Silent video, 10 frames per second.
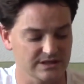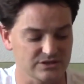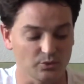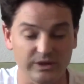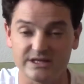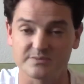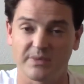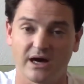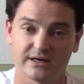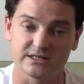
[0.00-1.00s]
It's a weak
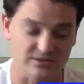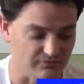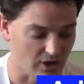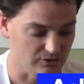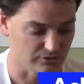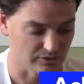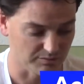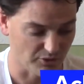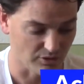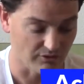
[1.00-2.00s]
spot. It's a
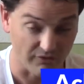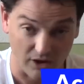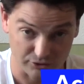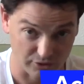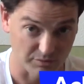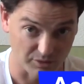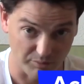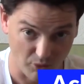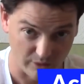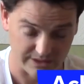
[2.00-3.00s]
vulnerable
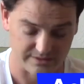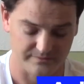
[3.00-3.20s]
point.